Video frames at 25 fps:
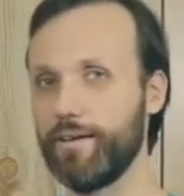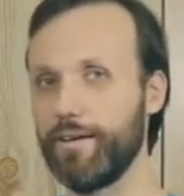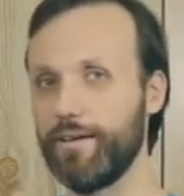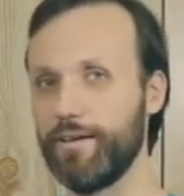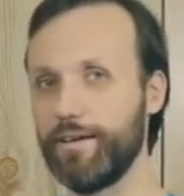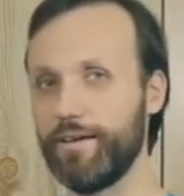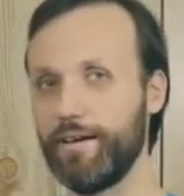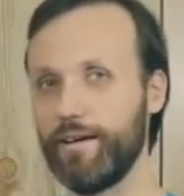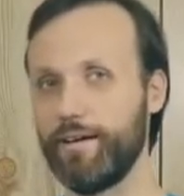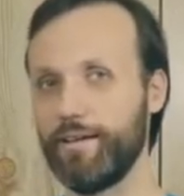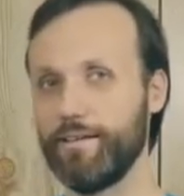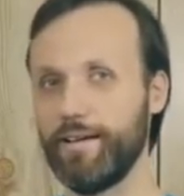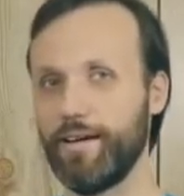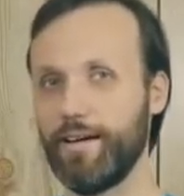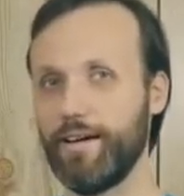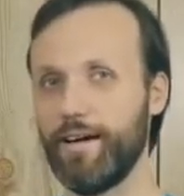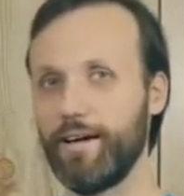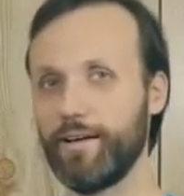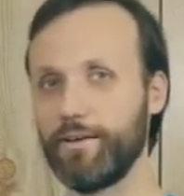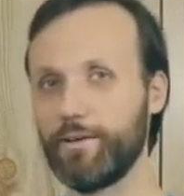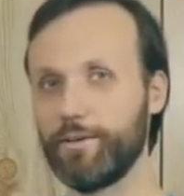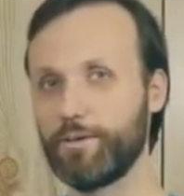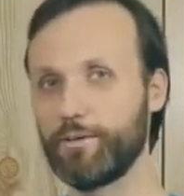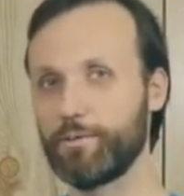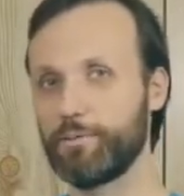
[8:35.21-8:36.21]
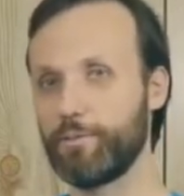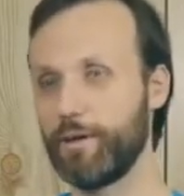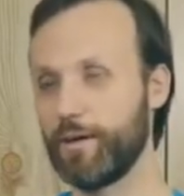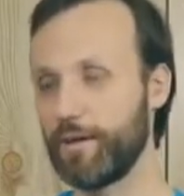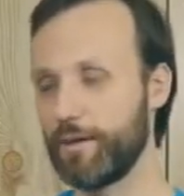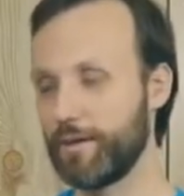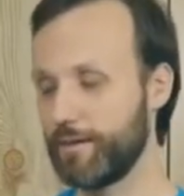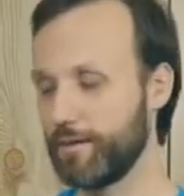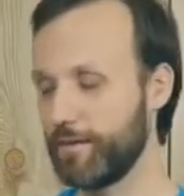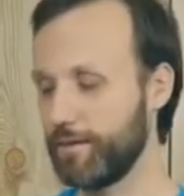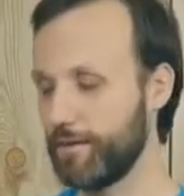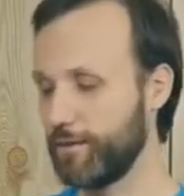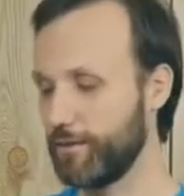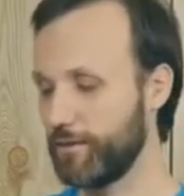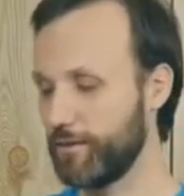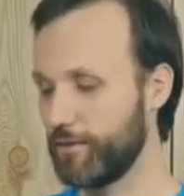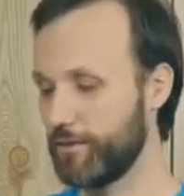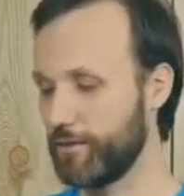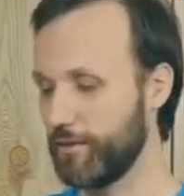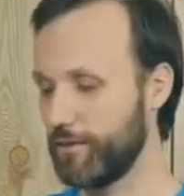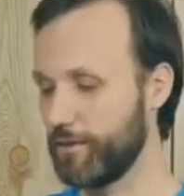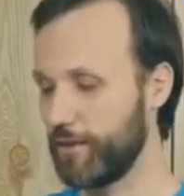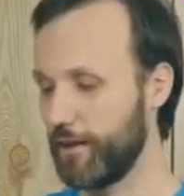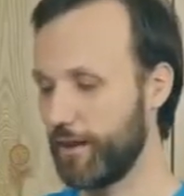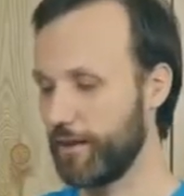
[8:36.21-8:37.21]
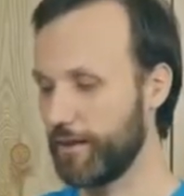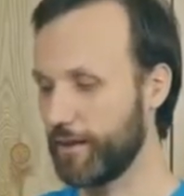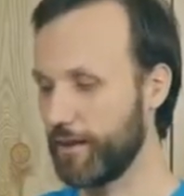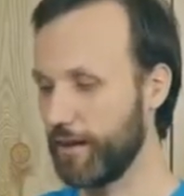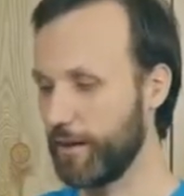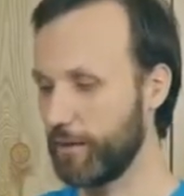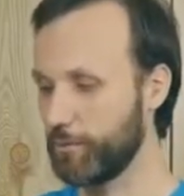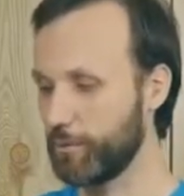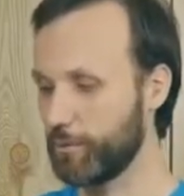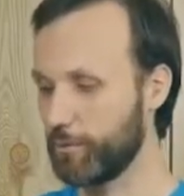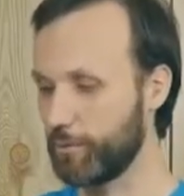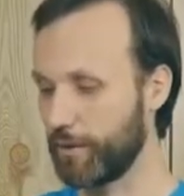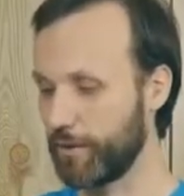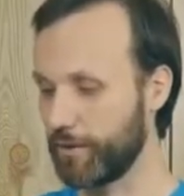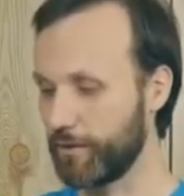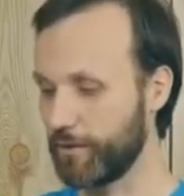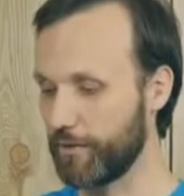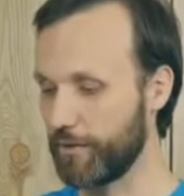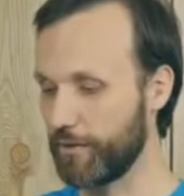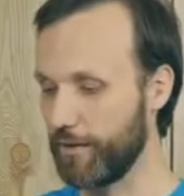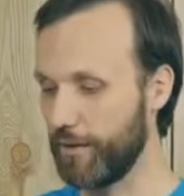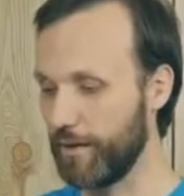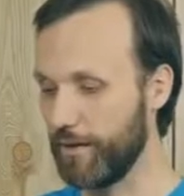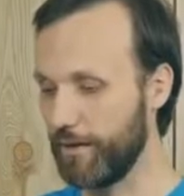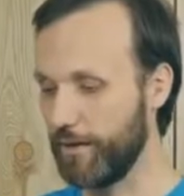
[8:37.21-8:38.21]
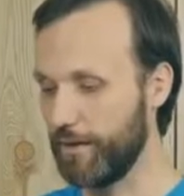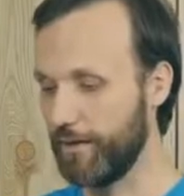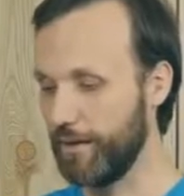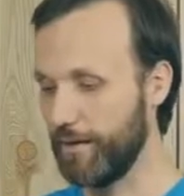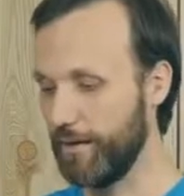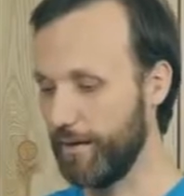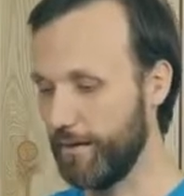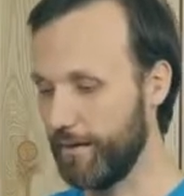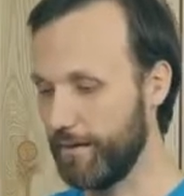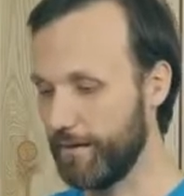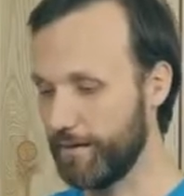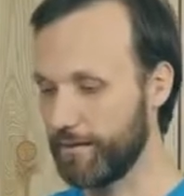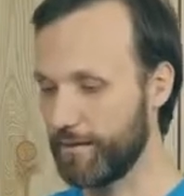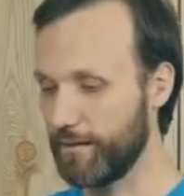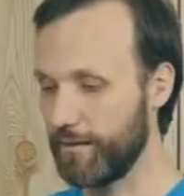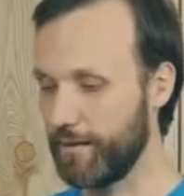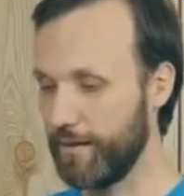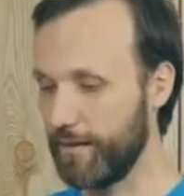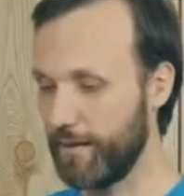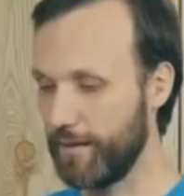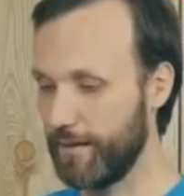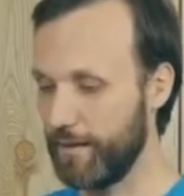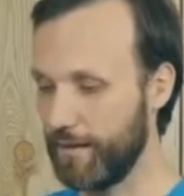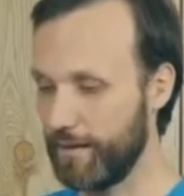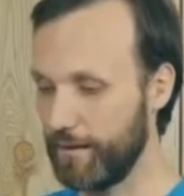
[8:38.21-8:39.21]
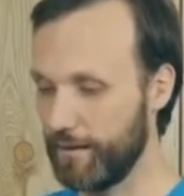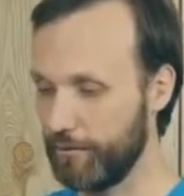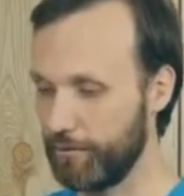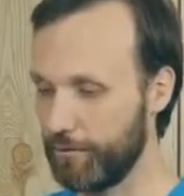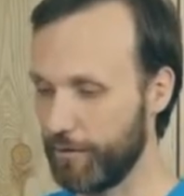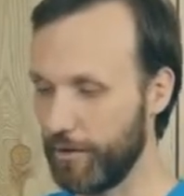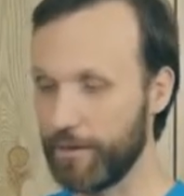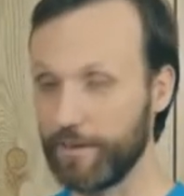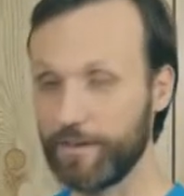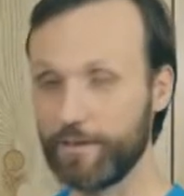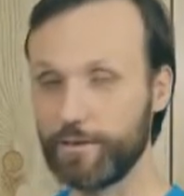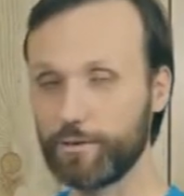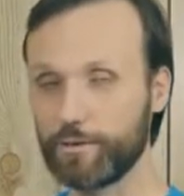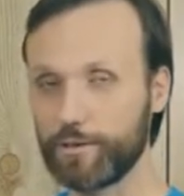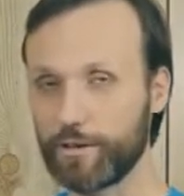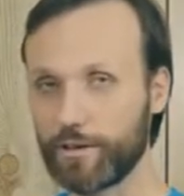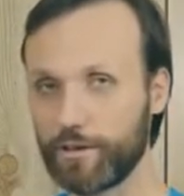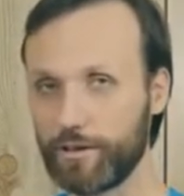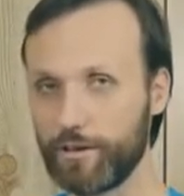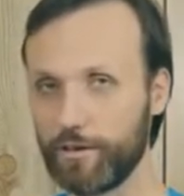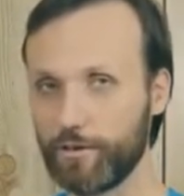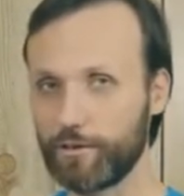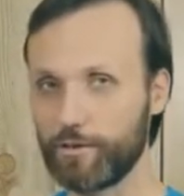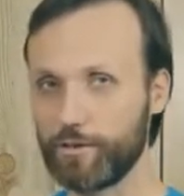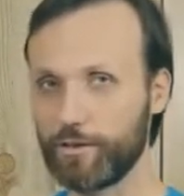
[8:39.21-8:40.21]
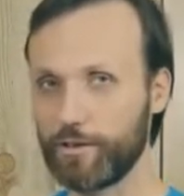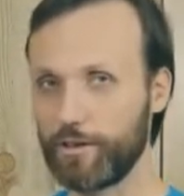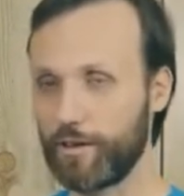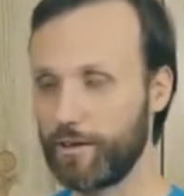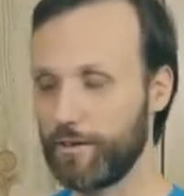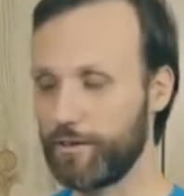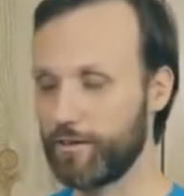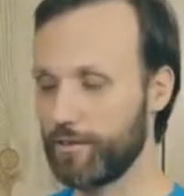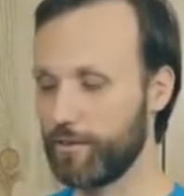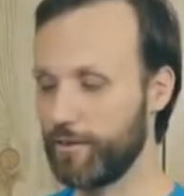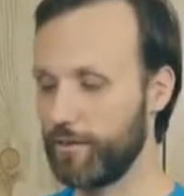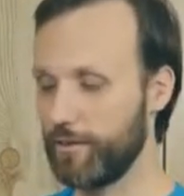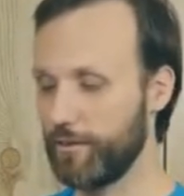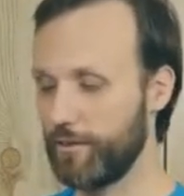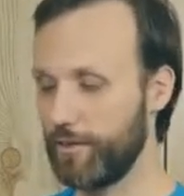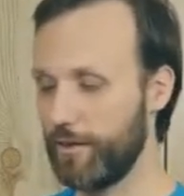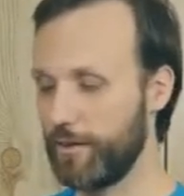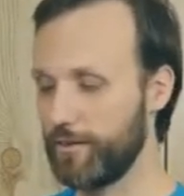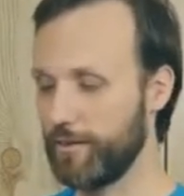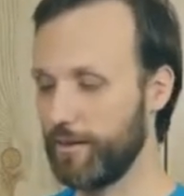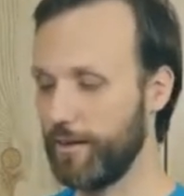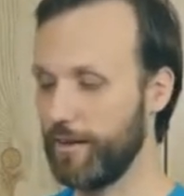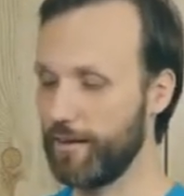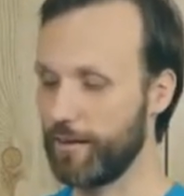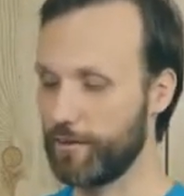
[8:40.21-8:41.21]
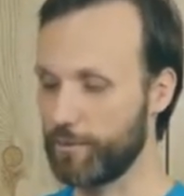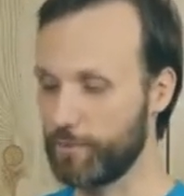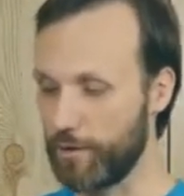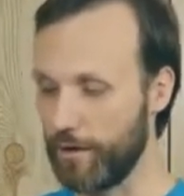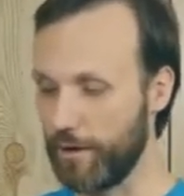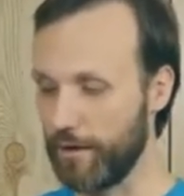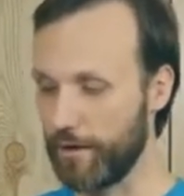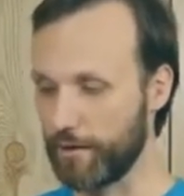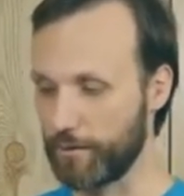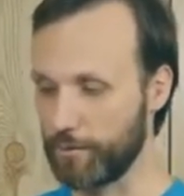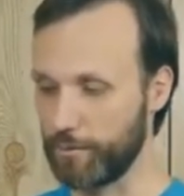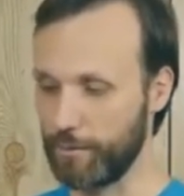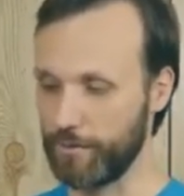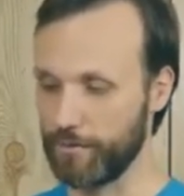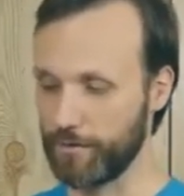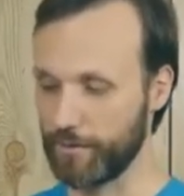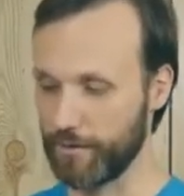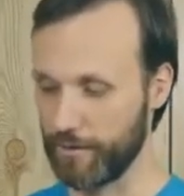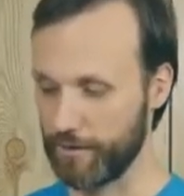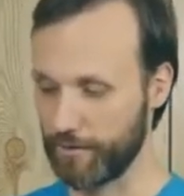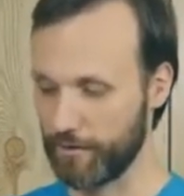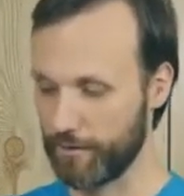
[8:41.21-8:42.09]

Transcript: I use my, you know, Steadicams, because it is a fairly new technology, and it's, you know, it's electronics basically.